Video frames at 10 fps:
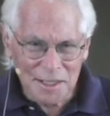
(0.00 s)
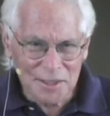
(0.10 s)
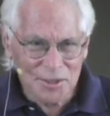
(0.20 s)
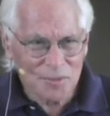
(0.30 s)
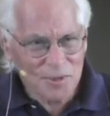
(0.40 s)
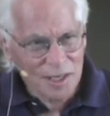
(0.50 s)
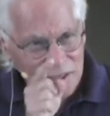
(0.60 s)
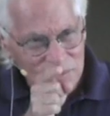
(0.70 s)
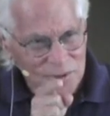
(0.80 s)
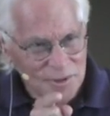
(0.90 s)
and
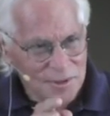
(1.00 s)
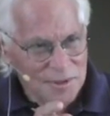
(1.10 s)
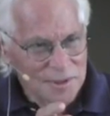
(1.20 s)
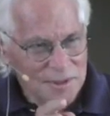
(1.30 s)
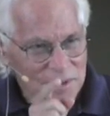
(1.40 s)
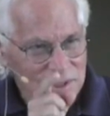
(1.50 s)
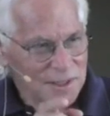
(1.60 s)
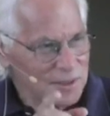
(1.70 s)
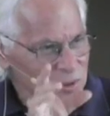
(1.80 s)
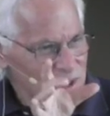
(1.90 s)
sometimes
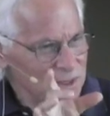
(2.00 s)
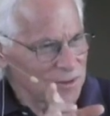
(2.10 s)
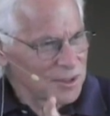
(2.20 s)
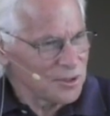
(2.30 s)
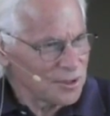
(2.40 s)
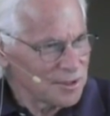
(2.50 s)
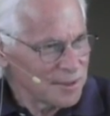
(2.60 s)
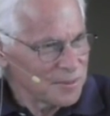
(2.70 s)
what's that thing called